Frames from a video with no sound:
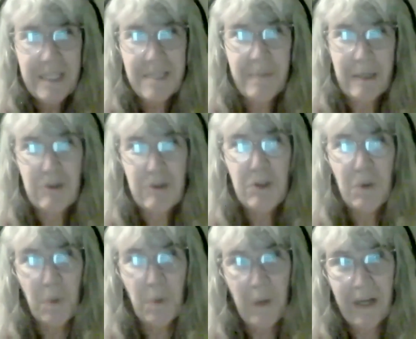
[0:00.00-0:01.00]
it's about
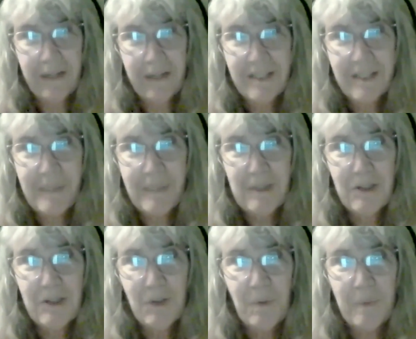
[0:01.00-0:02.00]
2-1. It's about
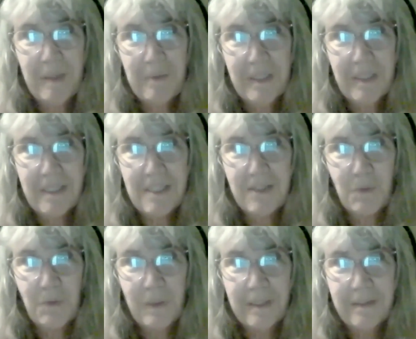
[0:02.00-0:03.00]
2 Republicans to
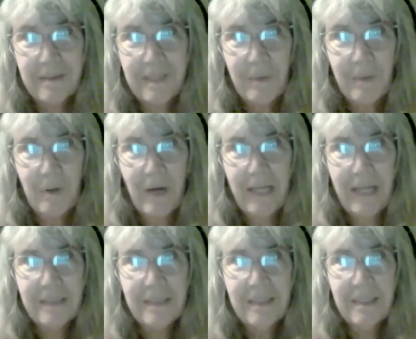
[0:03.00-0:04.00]
1 Democrat.
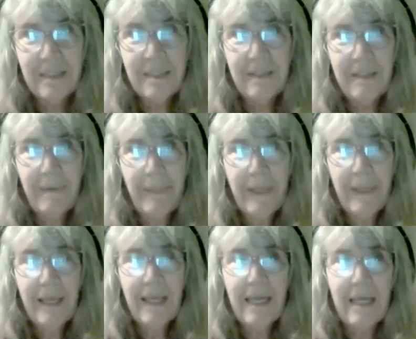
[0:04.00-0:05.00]

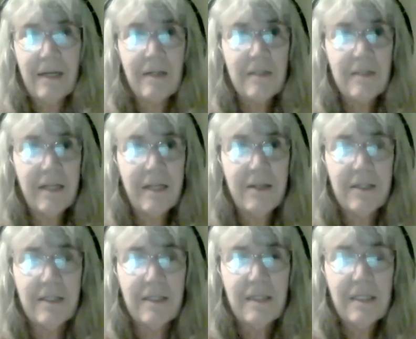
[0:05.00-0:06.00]
And a lot of
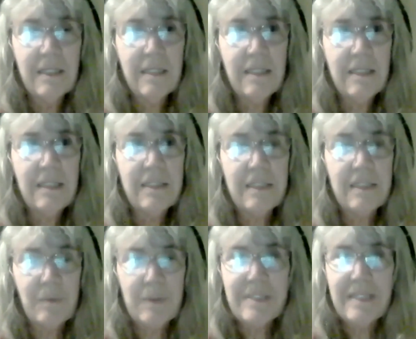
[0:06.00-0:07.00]
the
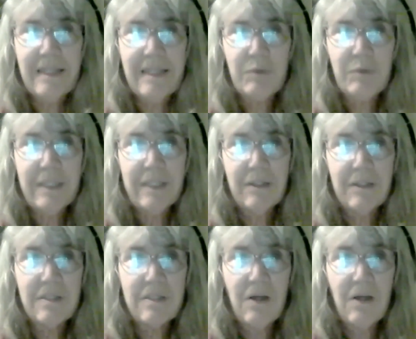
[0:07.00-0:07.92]
liberals and left-wingers